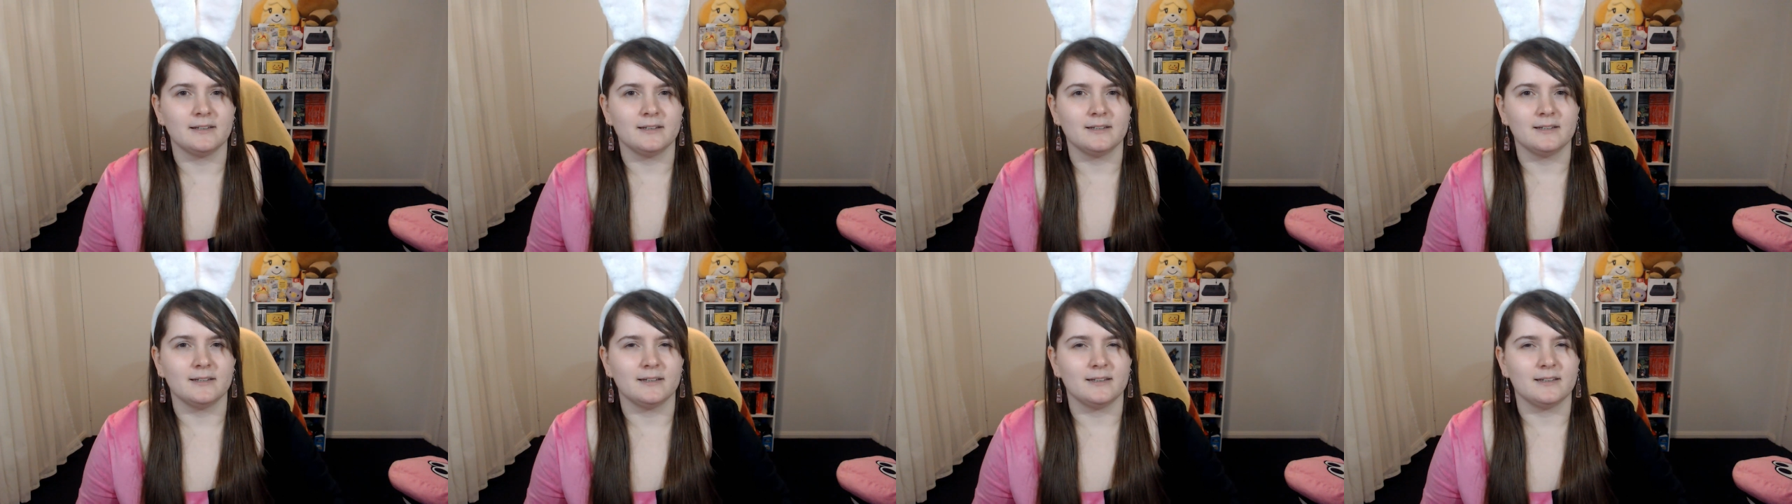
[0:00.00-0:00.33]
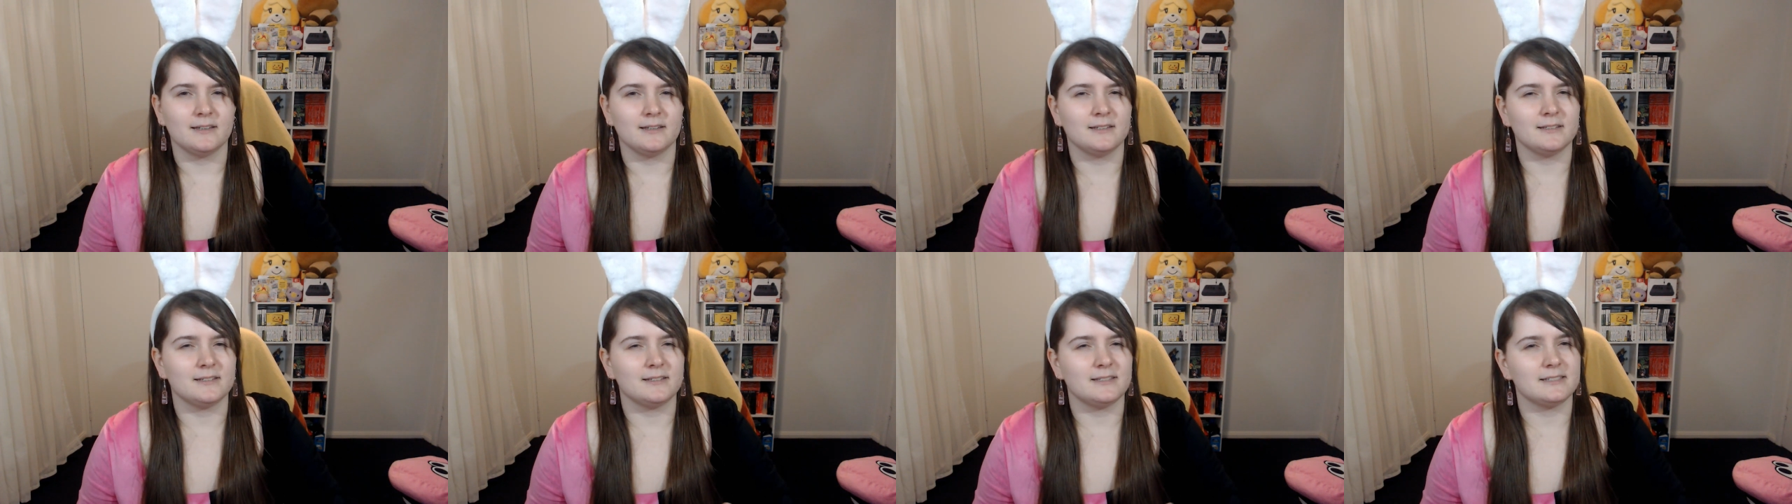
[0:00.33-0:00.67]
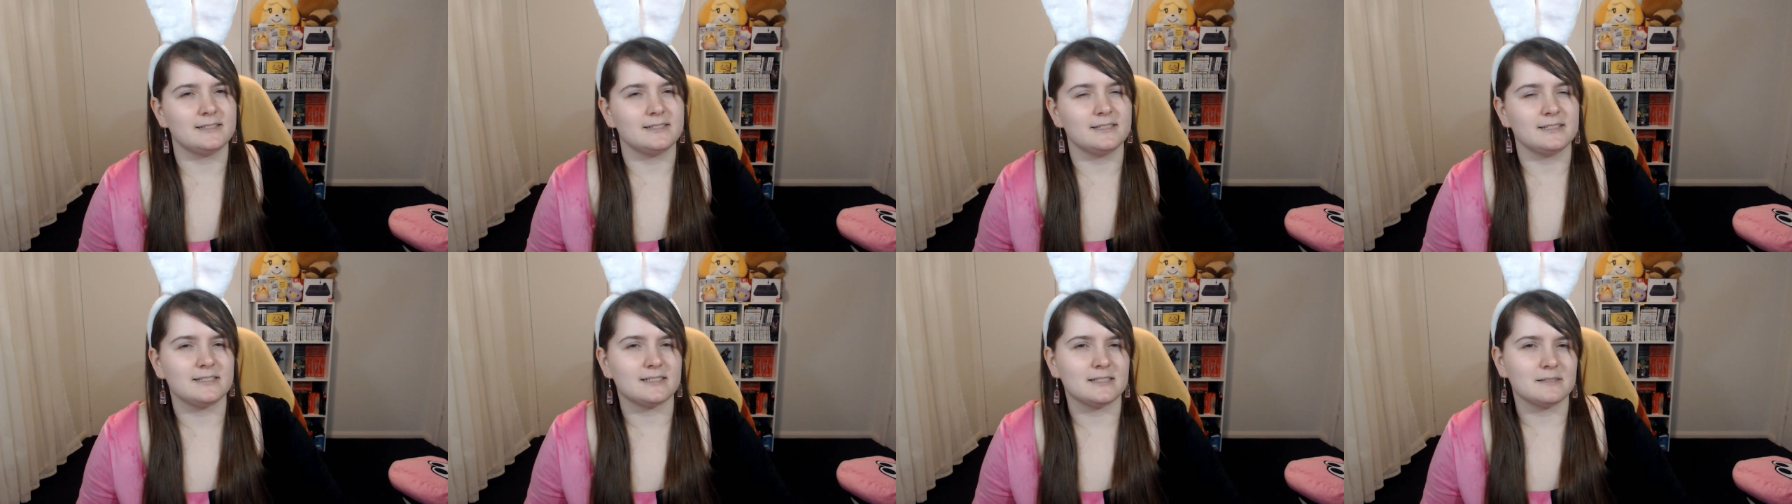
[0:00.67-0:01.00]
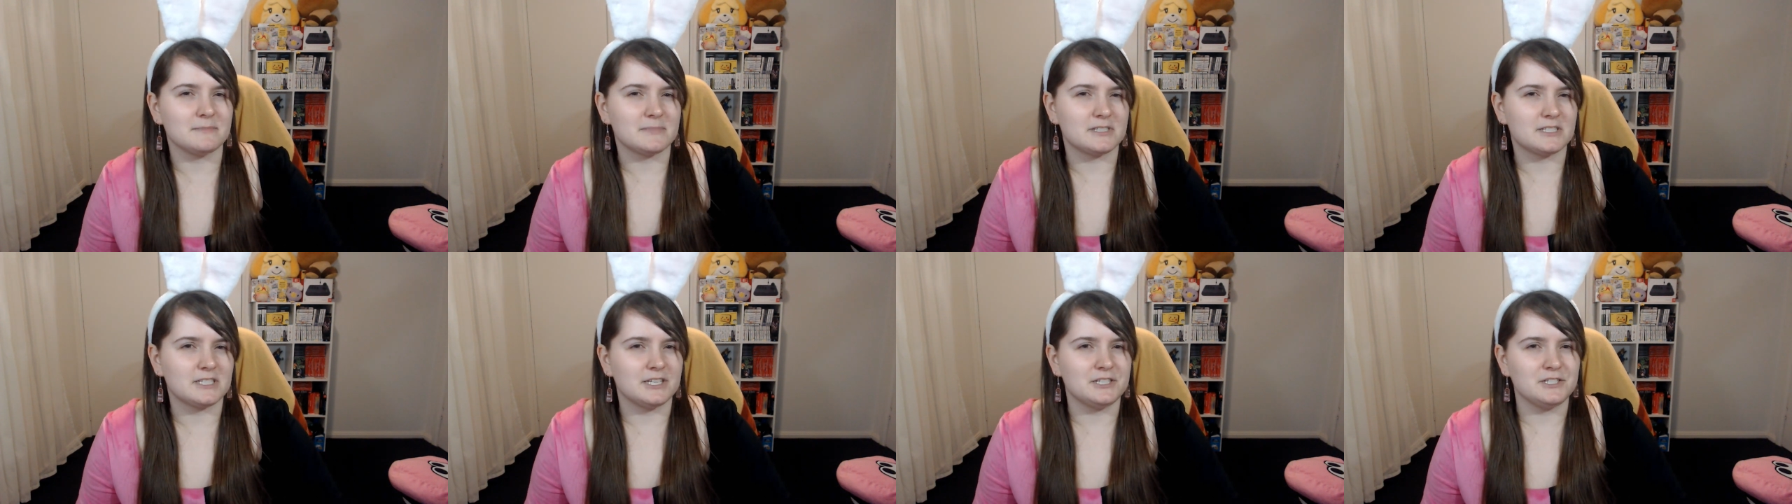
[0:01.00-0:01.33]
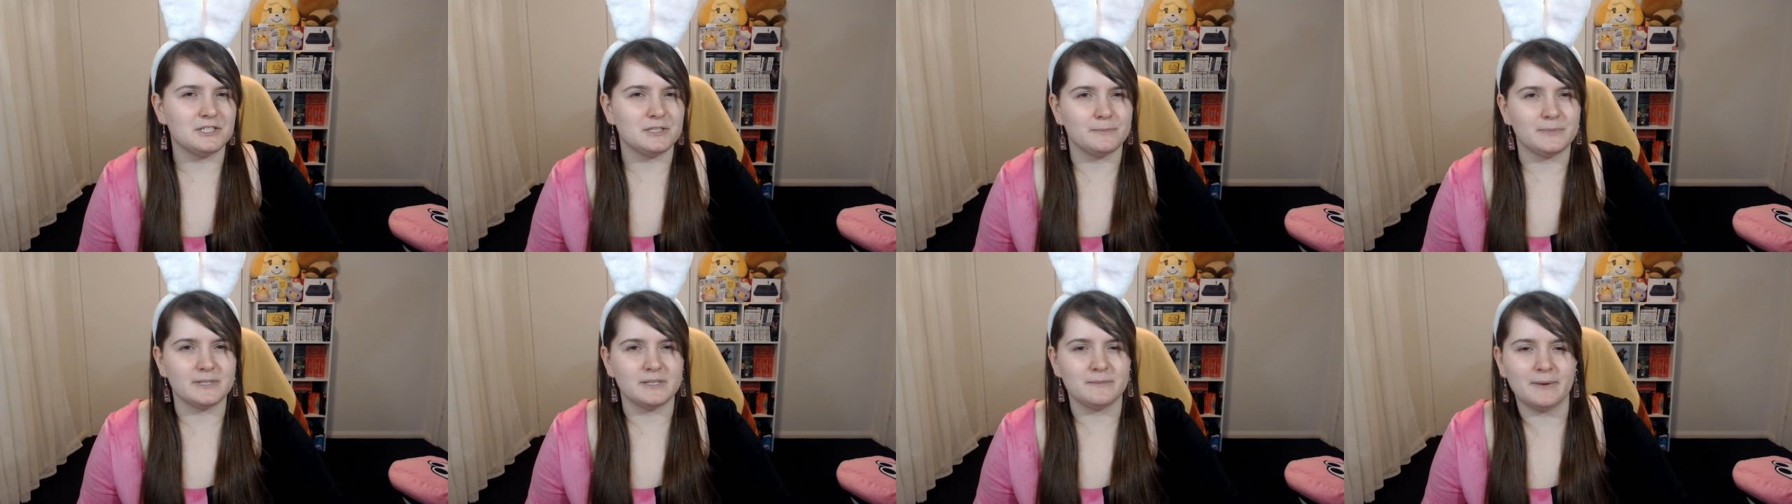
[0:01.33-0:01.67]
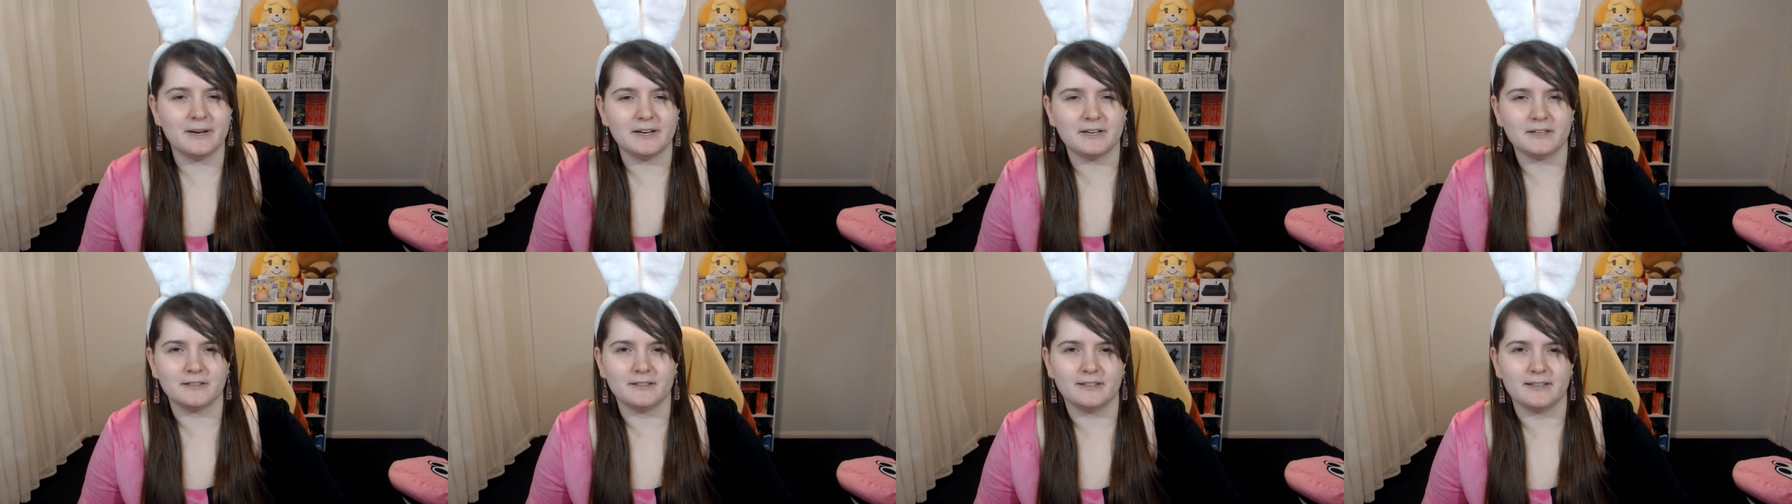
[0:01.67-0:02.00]
the systems change a bit
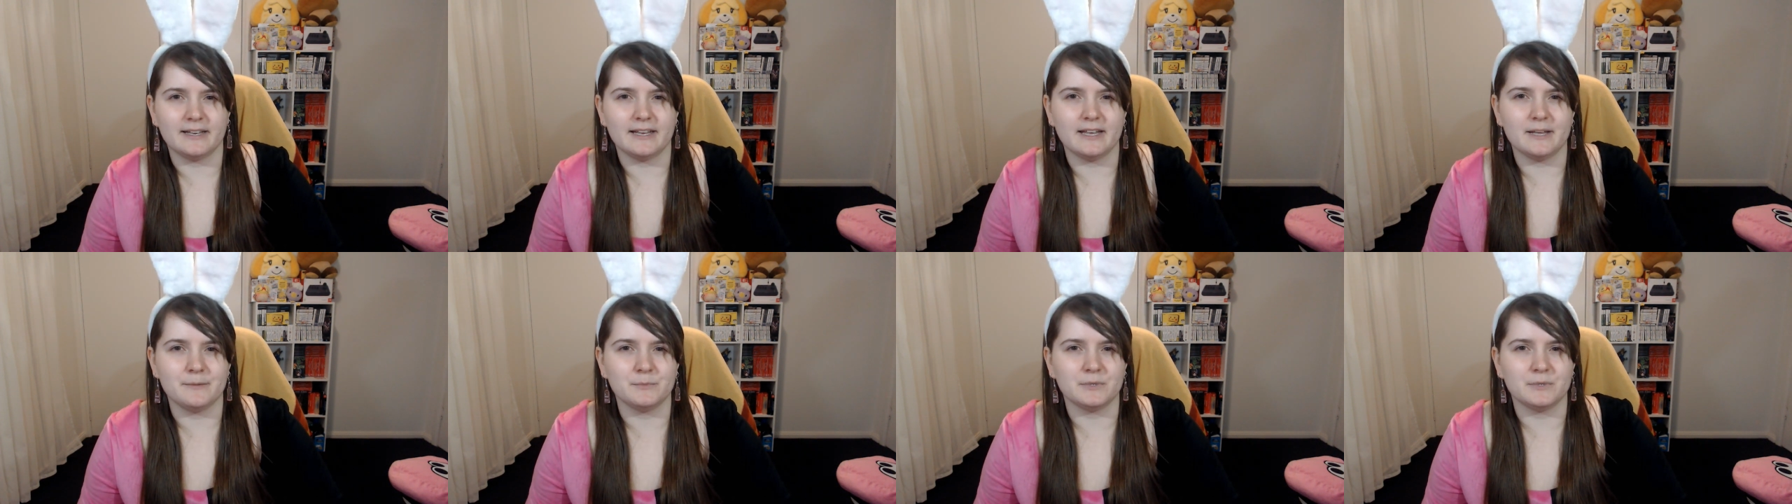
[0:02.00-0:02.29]
depending on the game,